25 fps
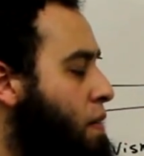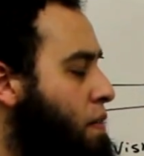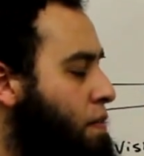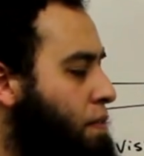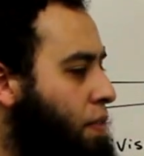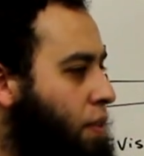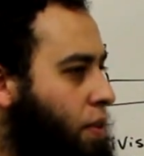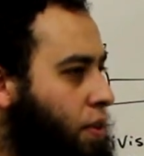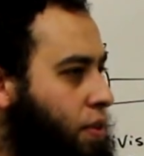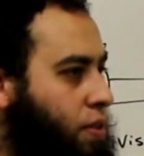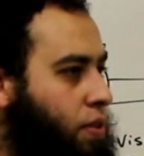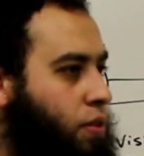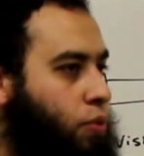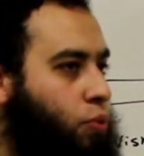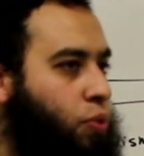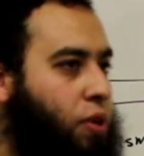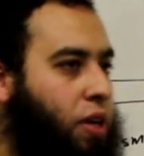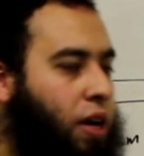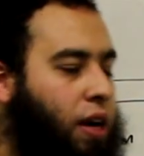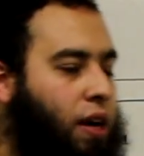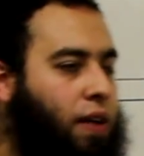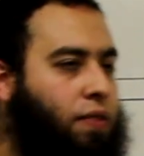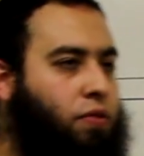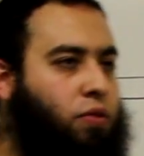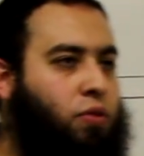First, we
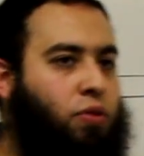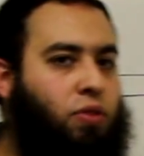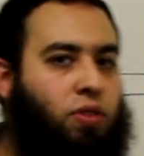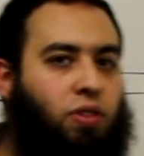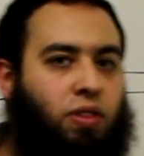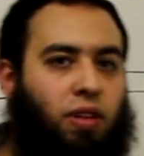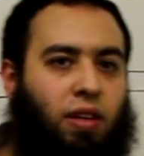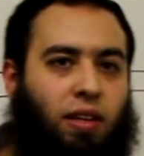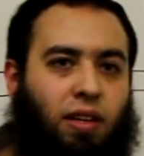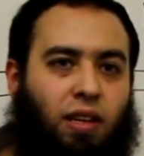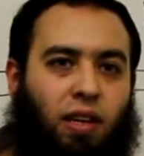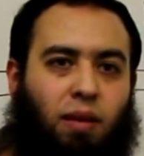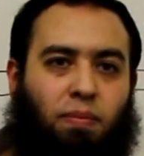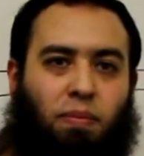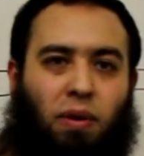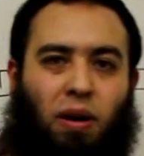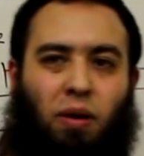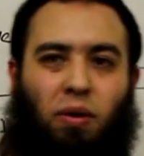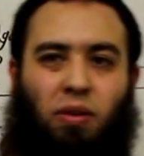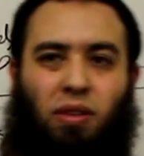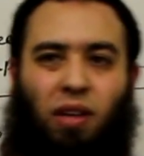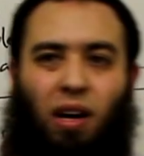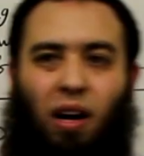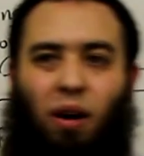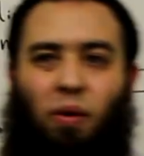have to think
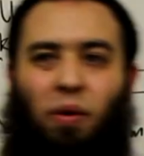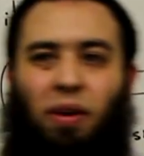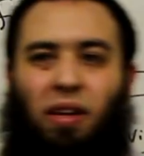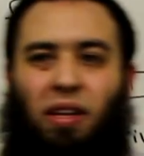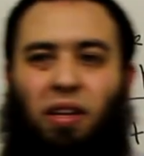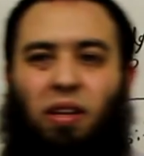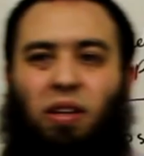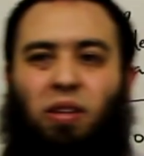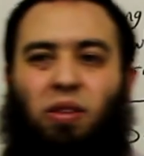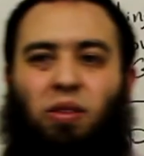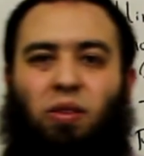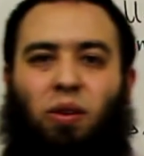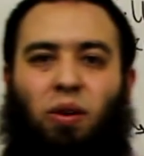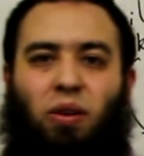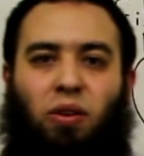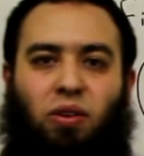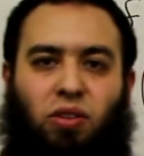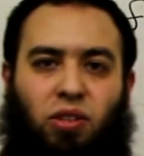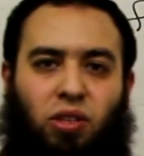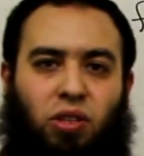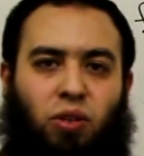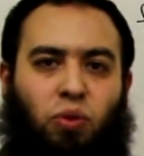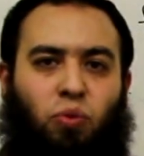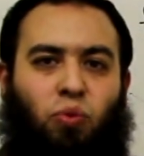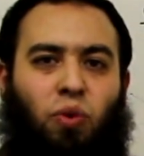about our
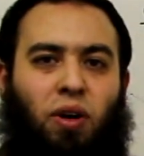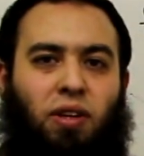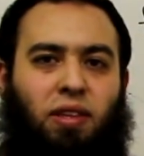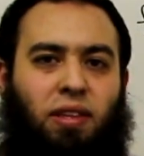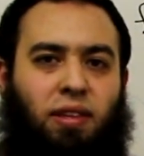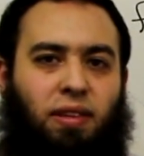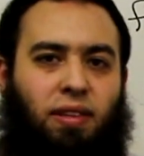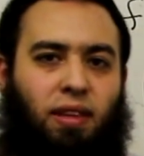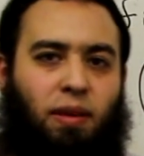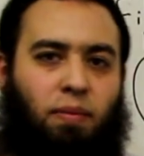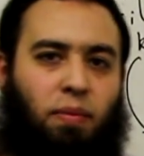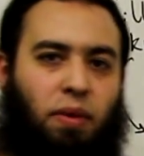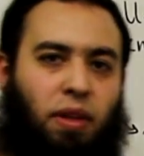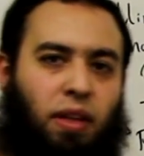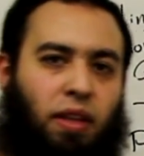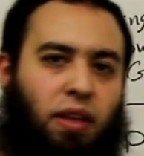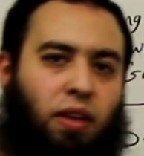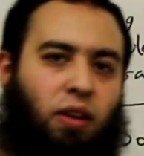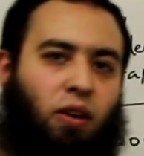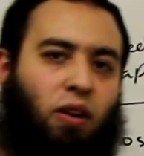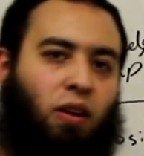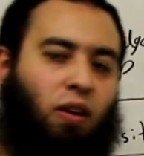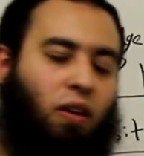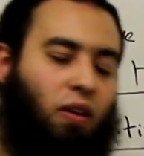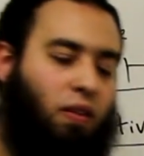ontology. What is the
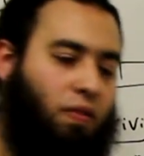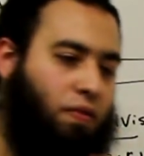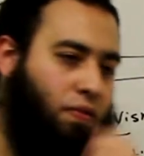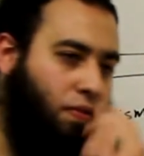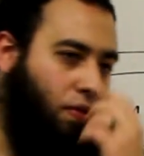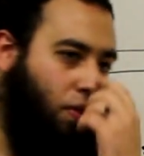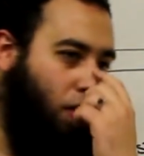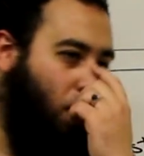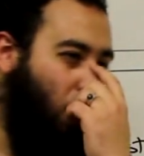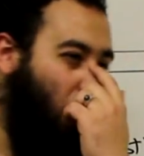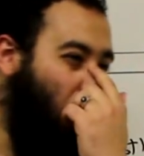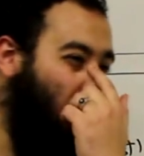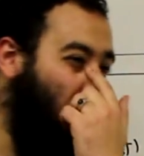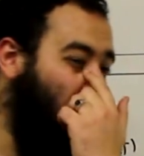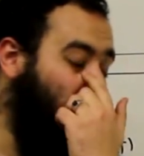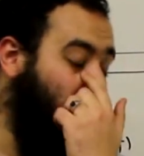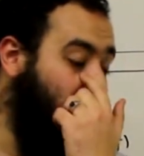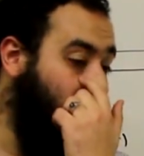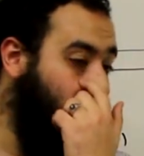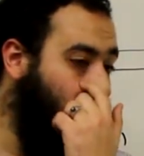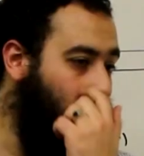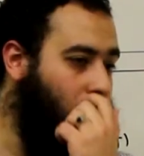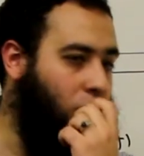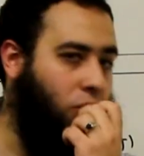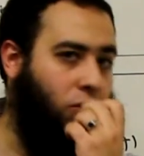meaning of
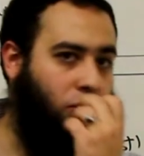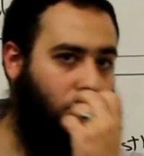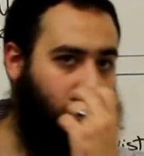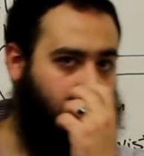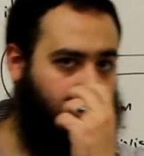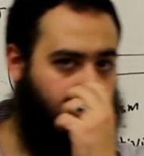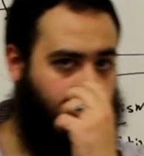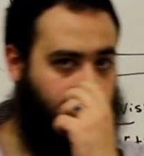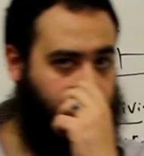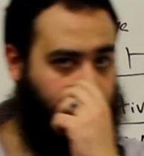ontology?